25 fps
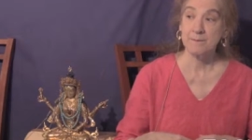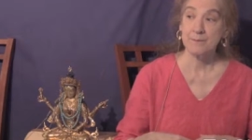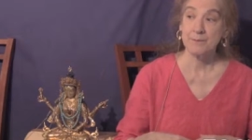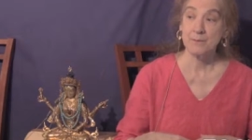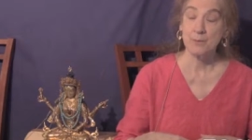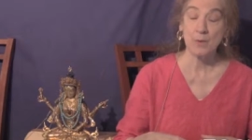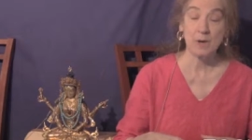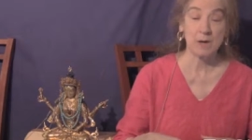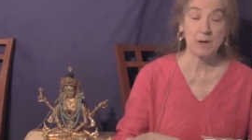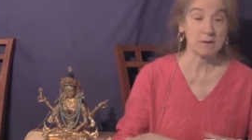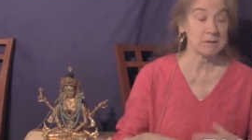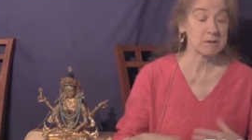
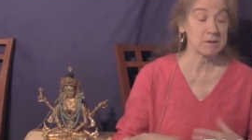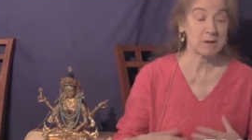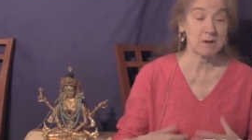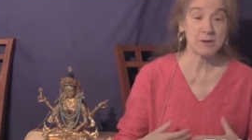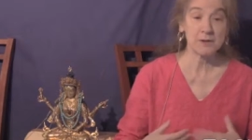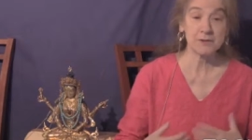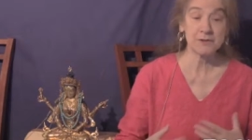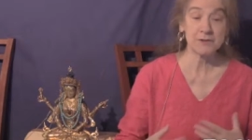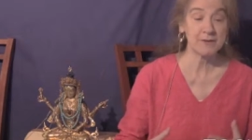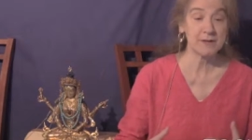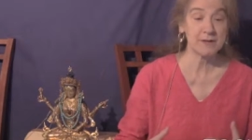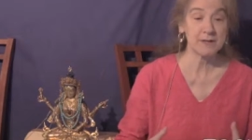well,
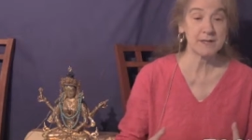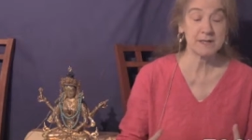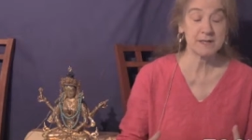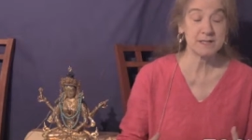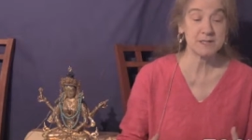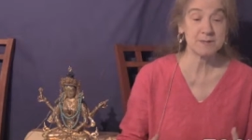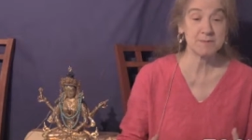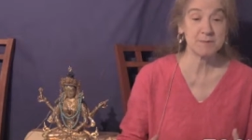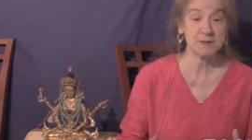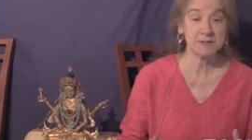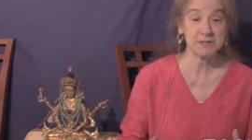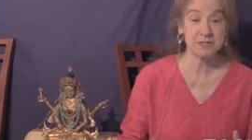cultivate it
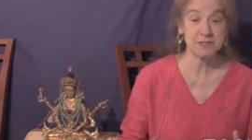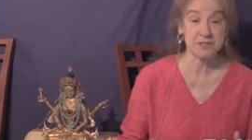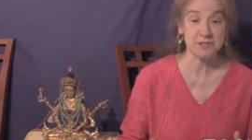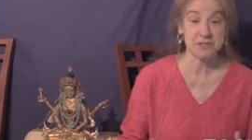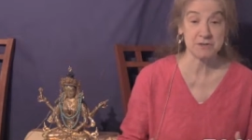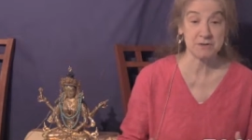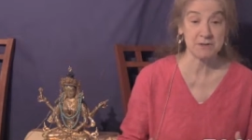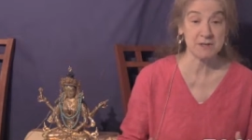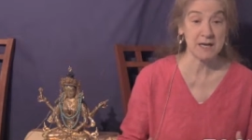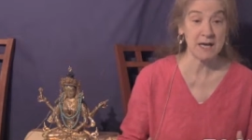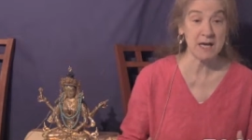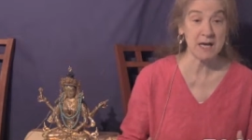as much as
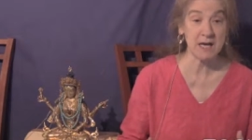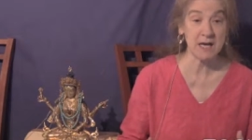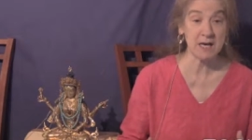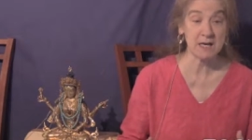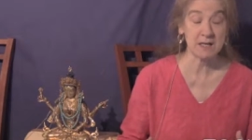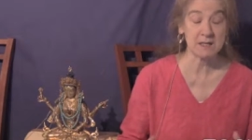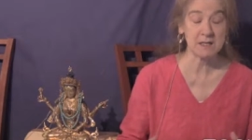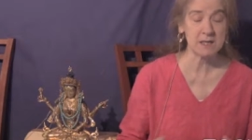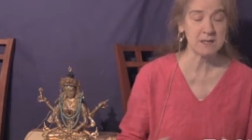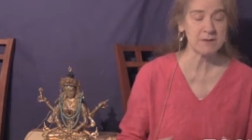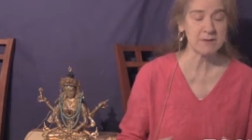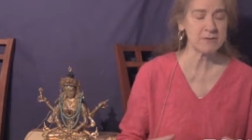you
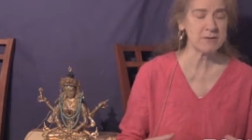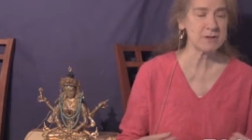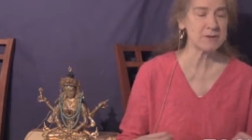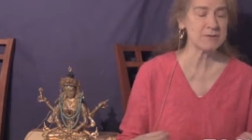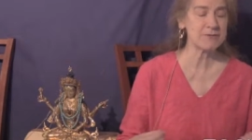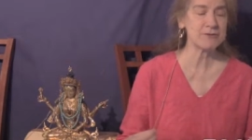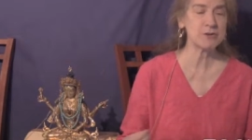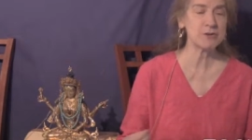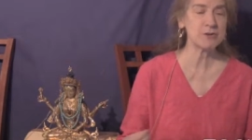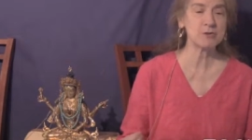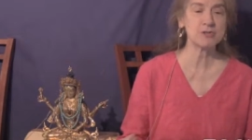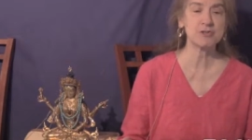can, even a
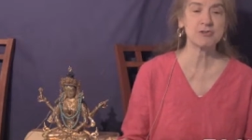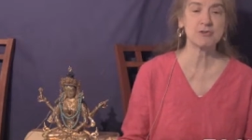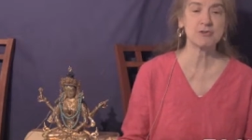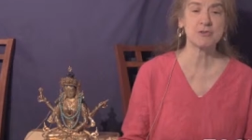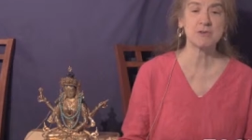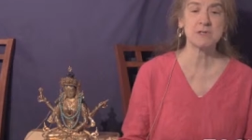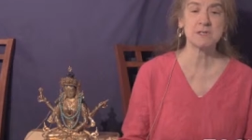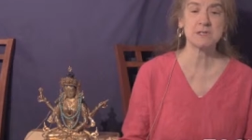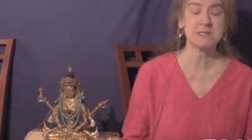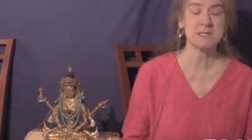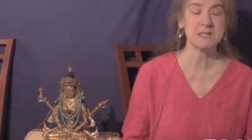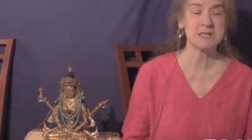few
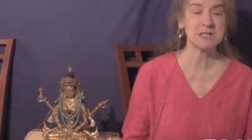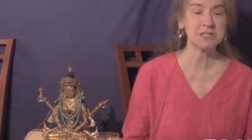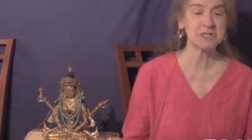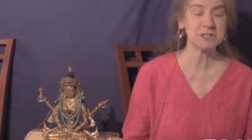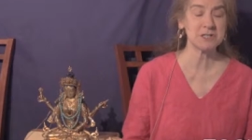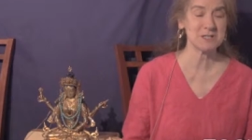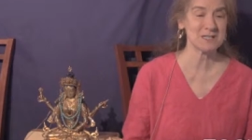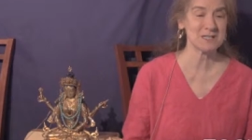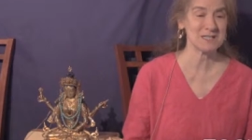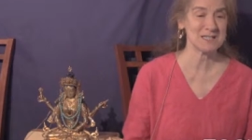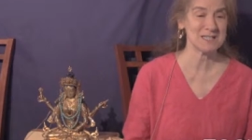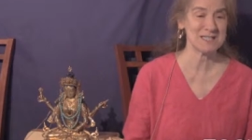short
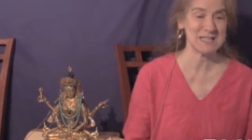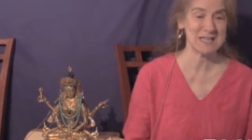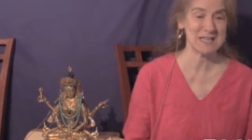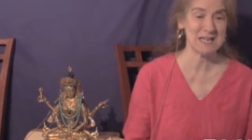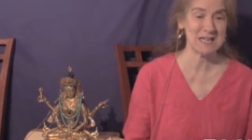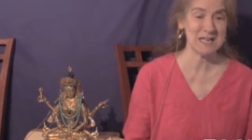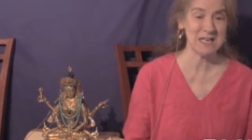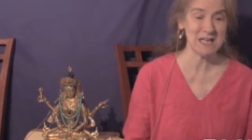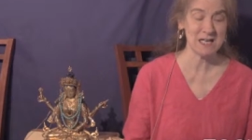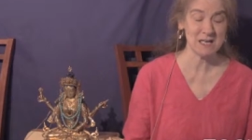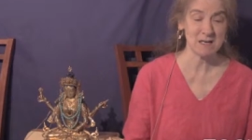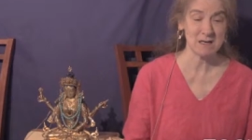sessions a
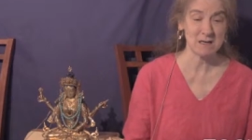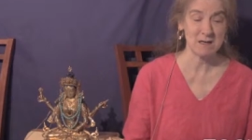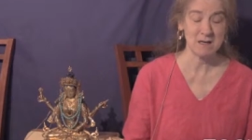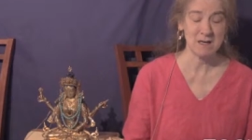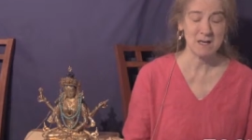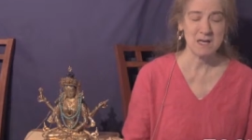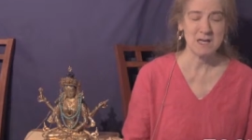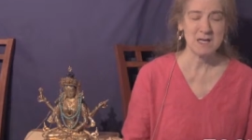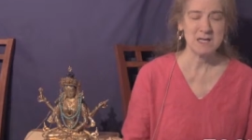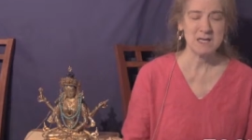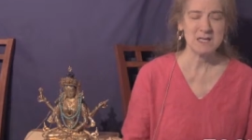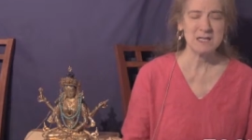day,
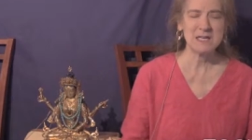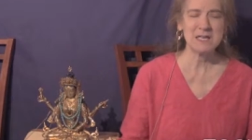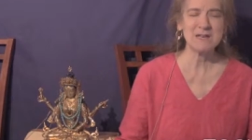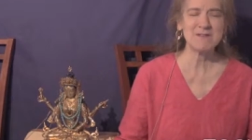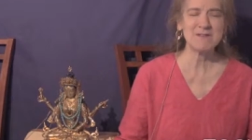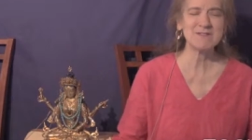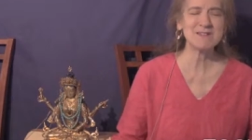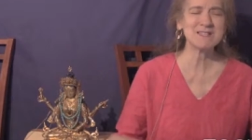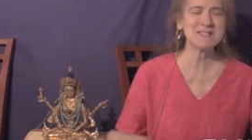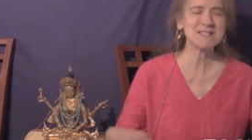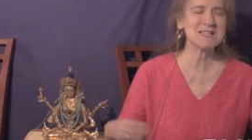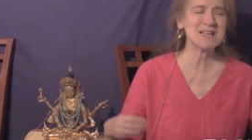
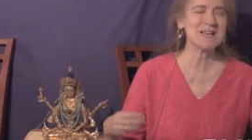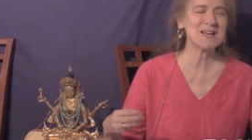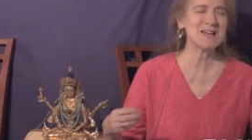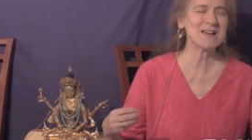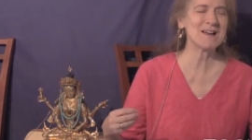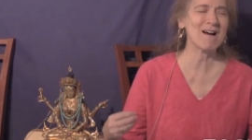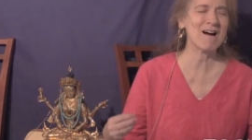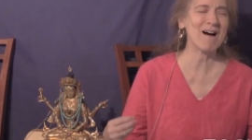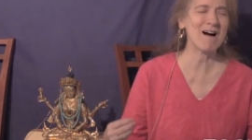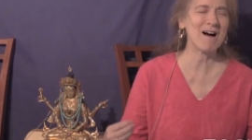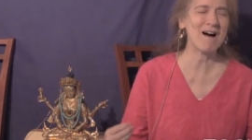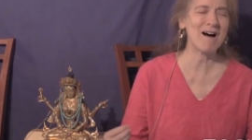even saying,